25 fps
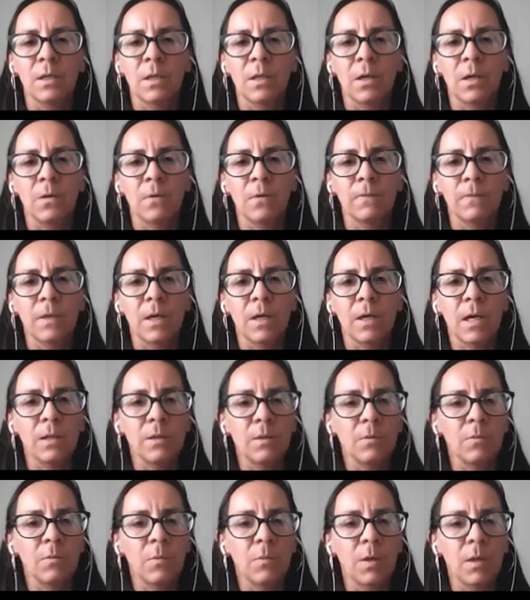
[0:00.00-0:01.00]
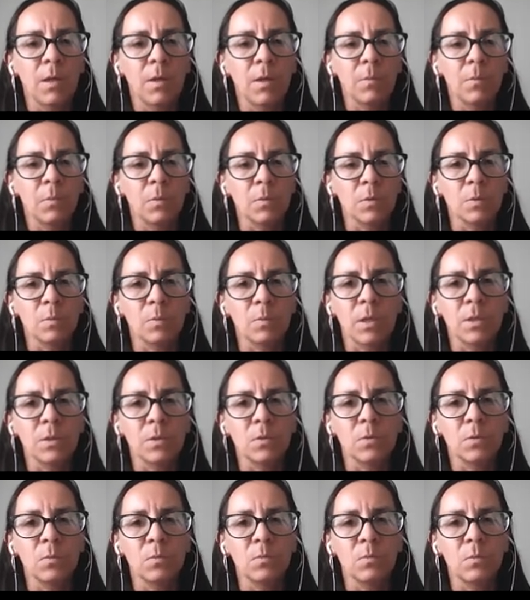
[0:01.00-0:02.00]
kind of that,
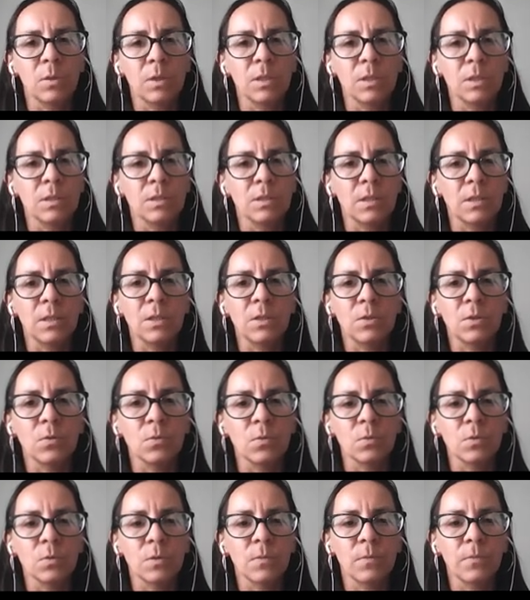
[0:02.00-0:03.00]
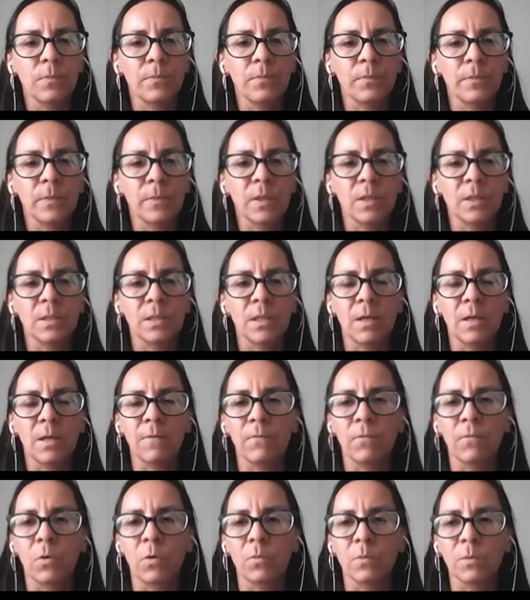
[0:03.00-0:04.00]
postpartum, breast issues, the
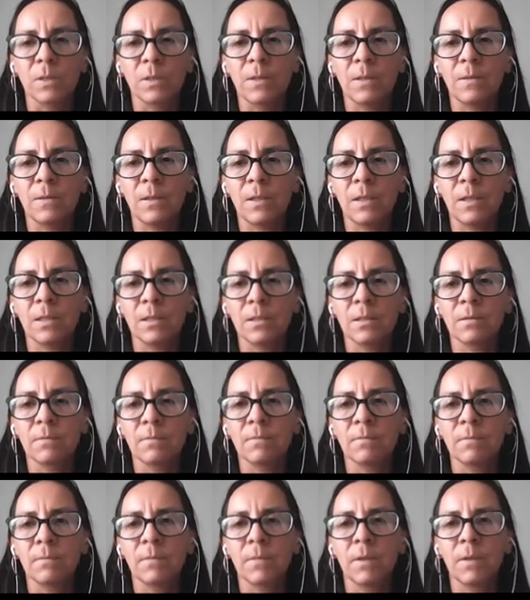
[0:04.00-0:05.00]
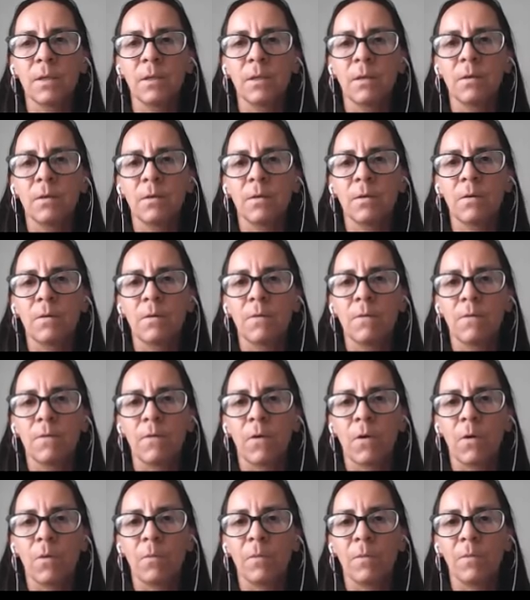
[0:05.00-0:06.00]
same for obstetrics,
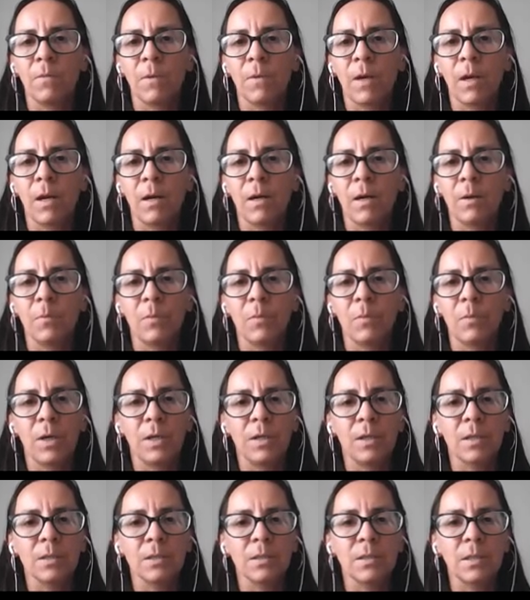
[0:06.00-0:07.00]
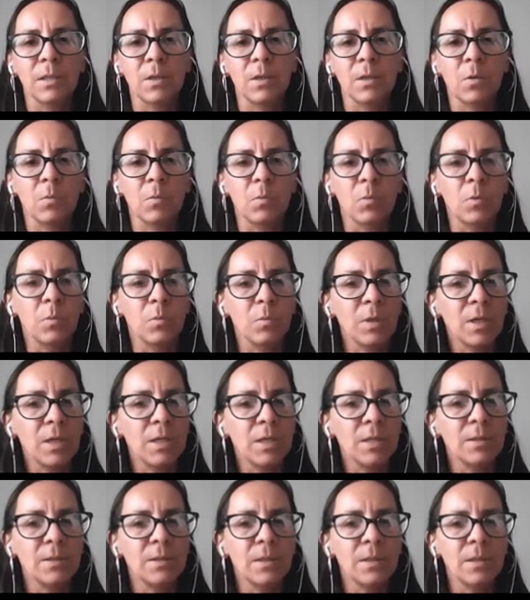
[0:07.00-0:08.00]
from early pregnancy,
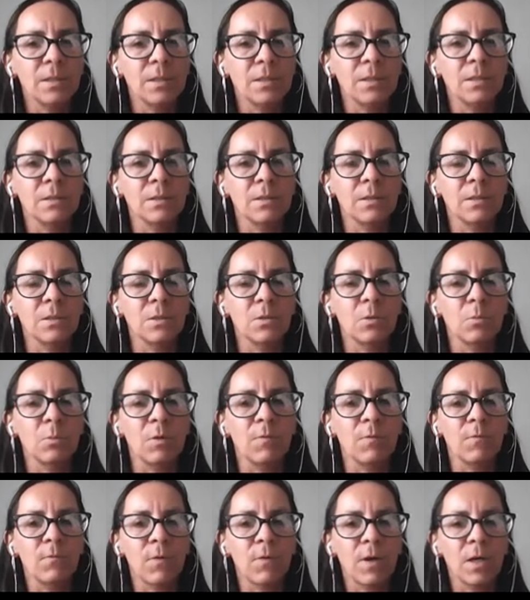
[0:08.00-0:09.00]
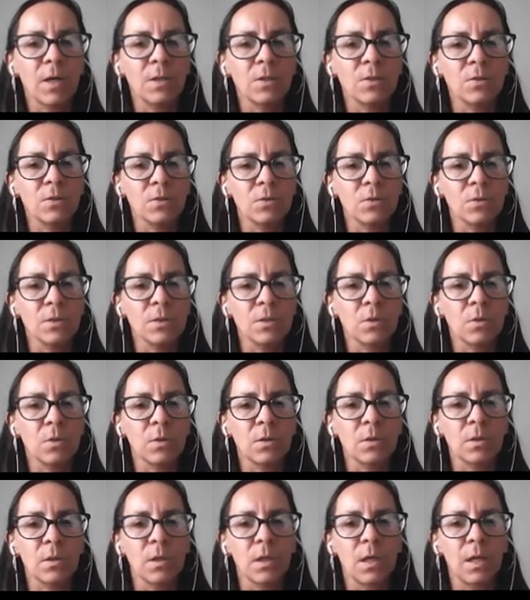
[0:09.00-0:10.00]
comorbidities, there's some infections,
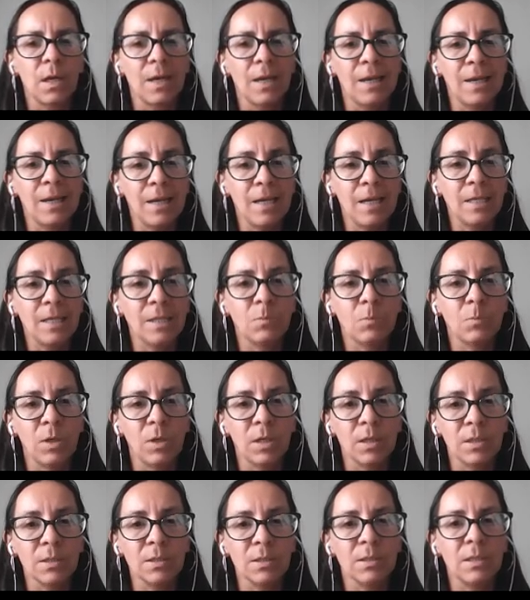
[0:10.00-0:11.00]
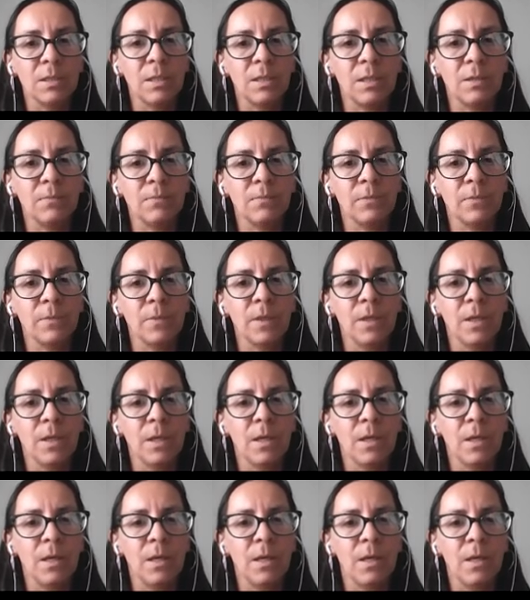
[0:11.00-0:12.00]
late pregnancy,
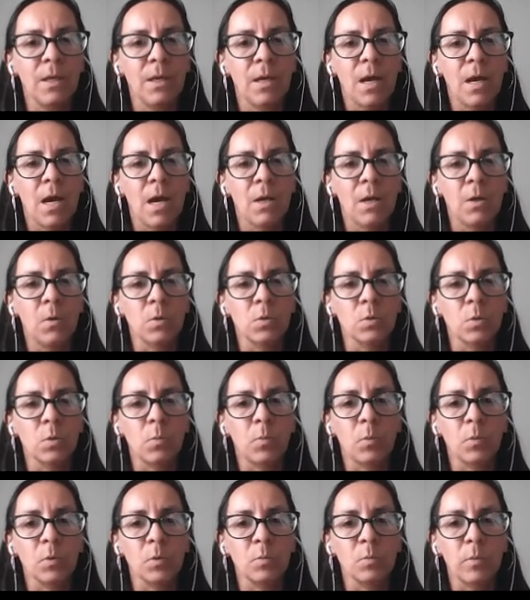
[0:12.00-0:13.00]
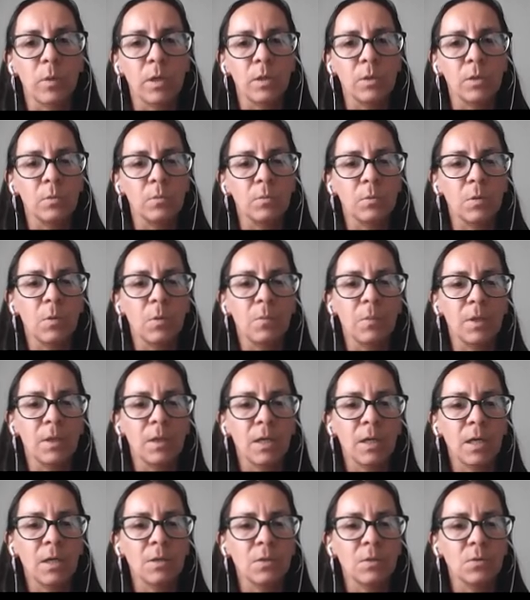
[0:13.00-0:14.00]
and also postpartum
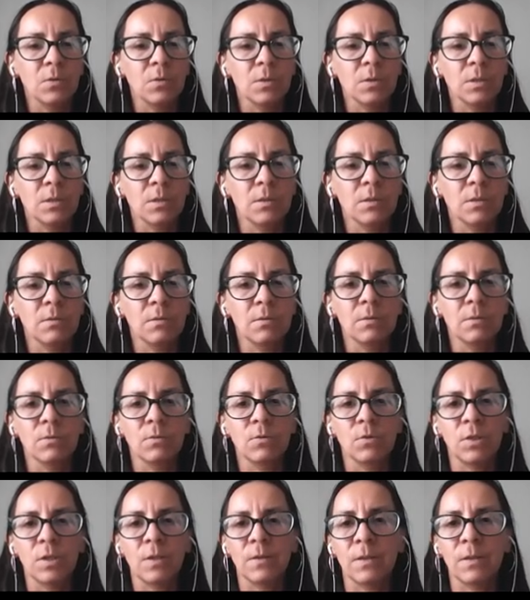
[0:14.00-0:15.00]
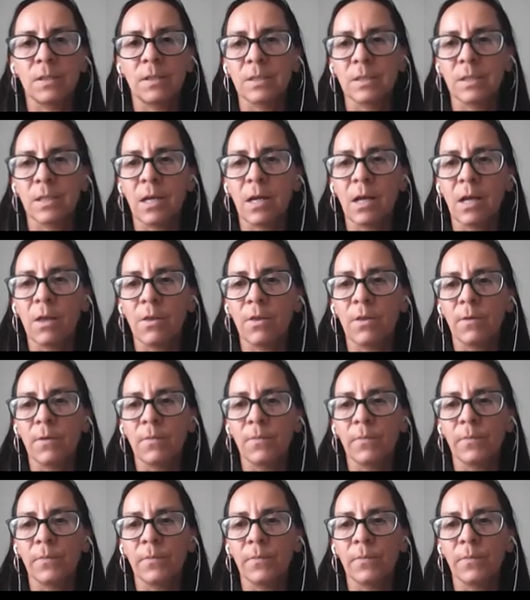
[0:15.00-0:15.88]
complications, children's health,